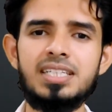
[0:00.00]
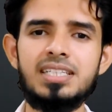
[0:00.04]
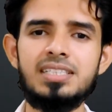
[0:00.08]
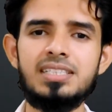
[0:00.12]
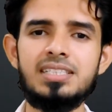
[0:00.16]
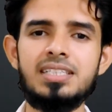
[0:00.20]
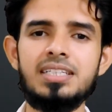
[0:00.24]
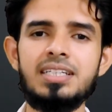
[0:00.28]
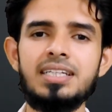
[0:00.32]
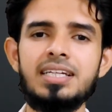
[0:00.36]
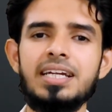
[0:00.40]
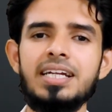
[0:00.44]

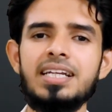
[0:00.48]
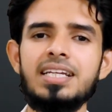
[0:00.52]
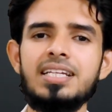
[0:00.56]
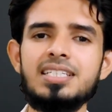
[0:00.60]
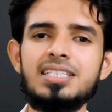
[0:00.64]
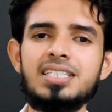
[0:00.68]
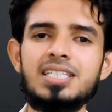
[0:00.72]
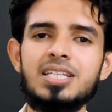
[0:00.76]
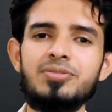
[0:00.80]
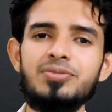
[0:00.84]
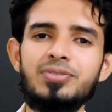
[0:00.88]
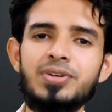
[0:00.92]
changing, it
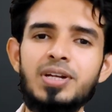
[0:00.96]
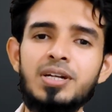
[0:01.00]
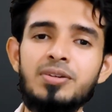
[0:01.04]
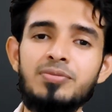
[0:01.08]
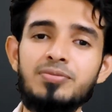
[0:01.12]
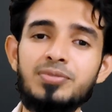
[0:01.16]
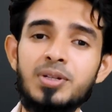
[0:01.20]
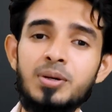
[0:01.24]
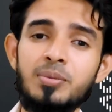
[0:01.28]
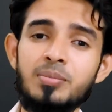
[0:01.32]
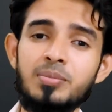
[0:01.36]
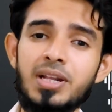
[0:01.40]
is
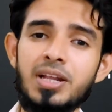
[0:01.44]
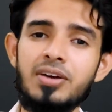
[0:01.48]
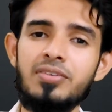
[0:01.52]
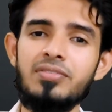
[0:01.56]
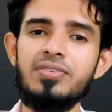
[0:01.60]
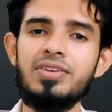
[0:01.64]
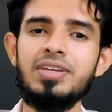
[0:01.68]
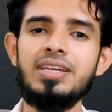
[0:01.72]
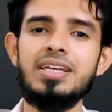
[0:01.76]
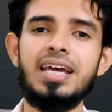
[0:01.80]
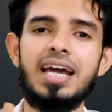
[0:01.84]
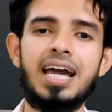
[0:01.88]
different from
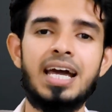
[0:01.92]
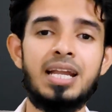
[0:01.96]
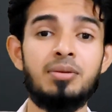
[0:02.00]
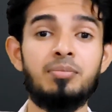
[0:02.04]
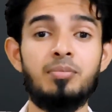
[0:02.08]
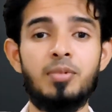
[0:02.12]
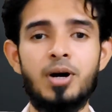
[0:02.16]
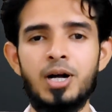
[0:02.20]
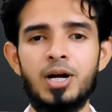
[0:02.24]
Reve and